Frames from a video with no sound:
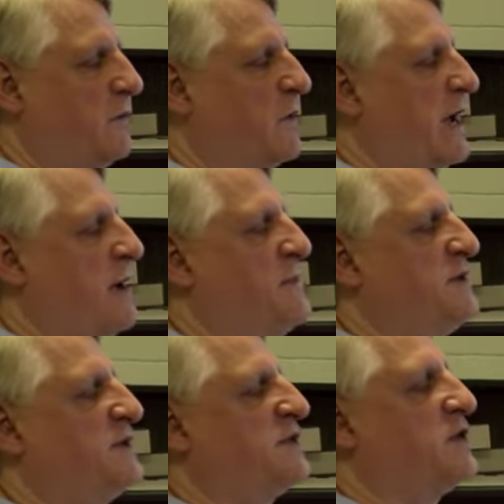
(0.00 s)
What
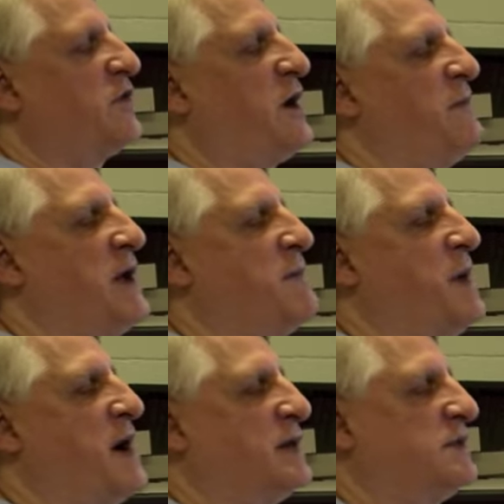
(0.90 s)
happens is a drop down
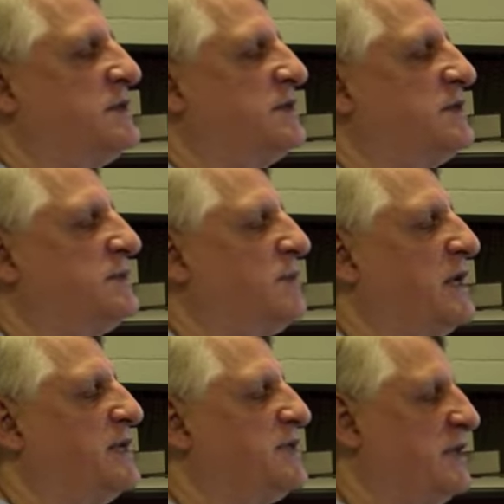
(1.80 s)
box is
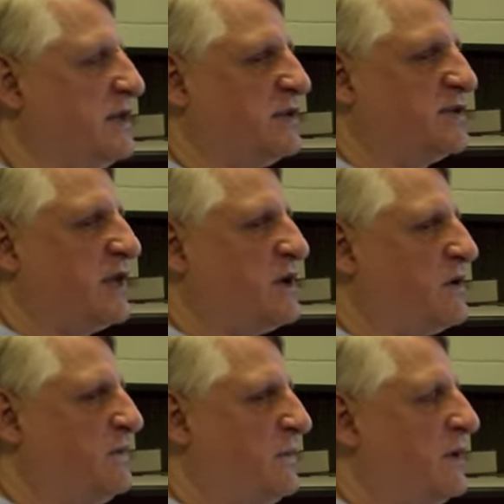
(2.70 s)
placed in the
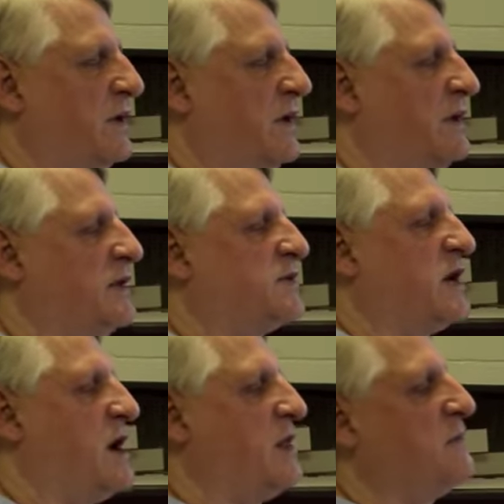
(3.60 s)
cell in this
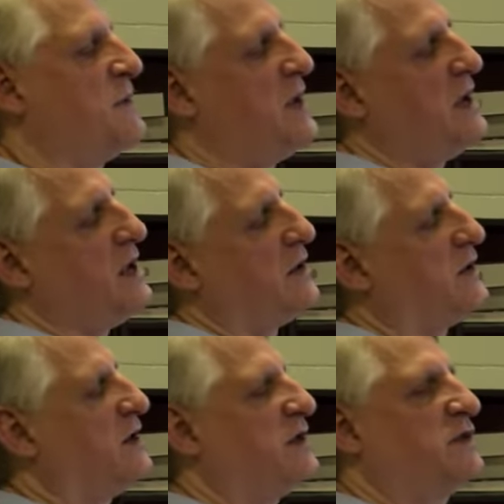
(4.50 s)
column.
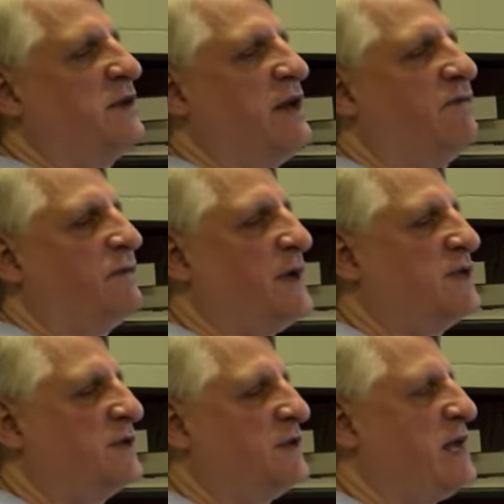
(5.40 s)
To get to the
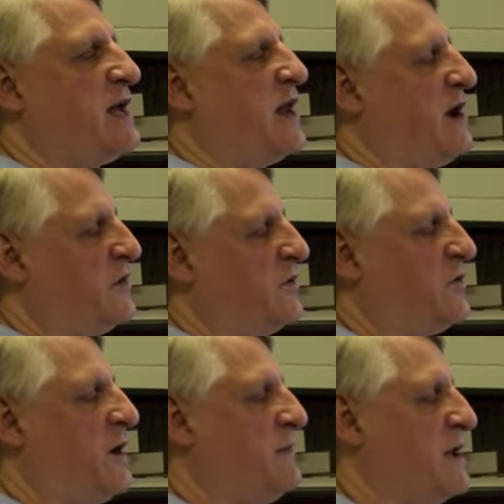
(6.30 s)
information in that auto
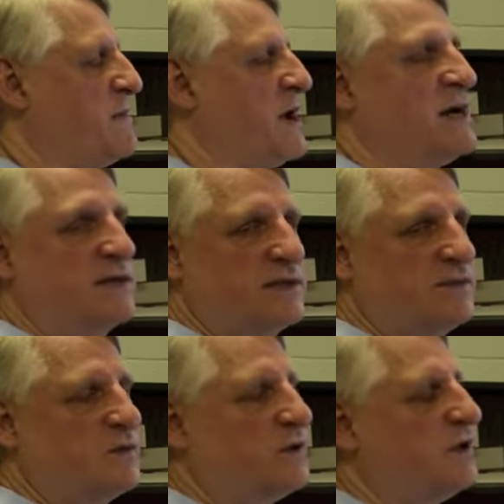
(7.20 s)
drop down box,
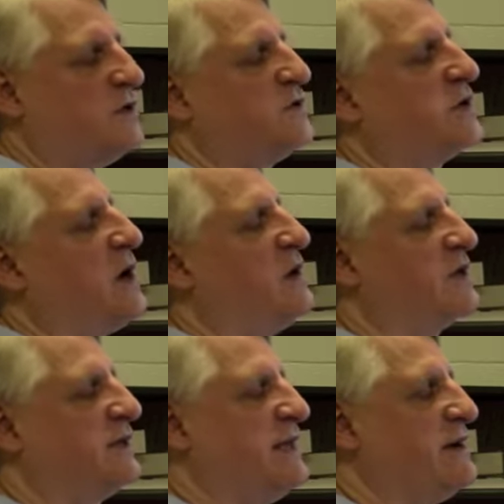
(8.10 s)
I'm going to use
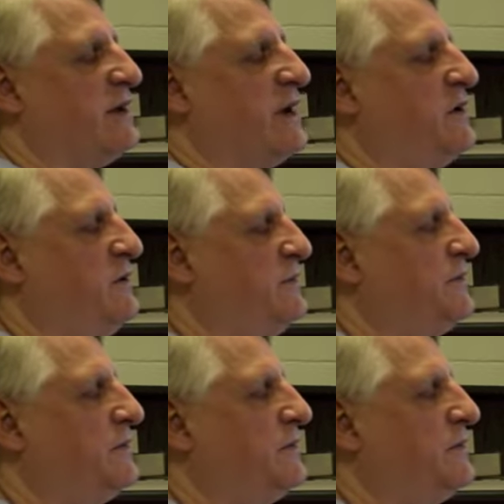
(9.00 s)
Alt down arrow.